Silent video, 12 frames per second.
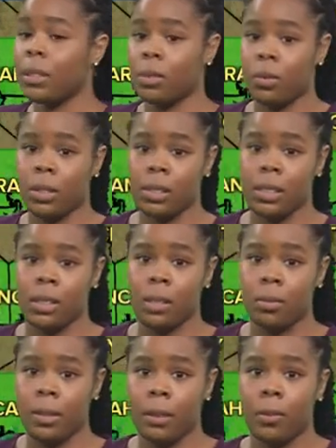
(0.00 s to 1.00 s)
for
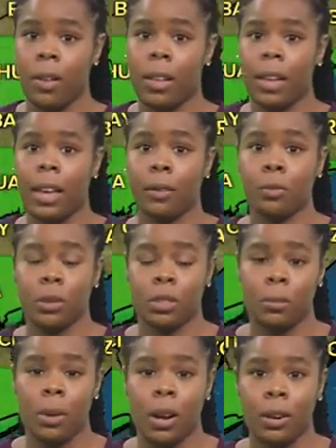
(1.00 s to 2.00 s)
excessive rainfall ahead for
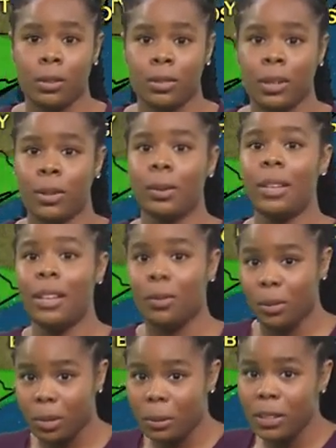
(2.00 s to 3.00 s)
tomorrow. So
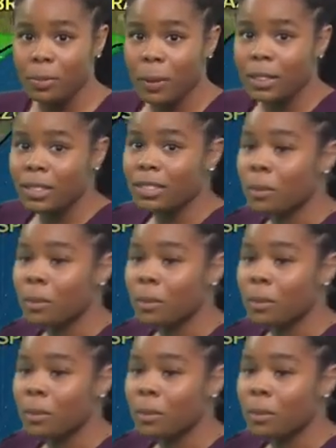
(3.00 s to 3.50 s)
we're going to be expecting some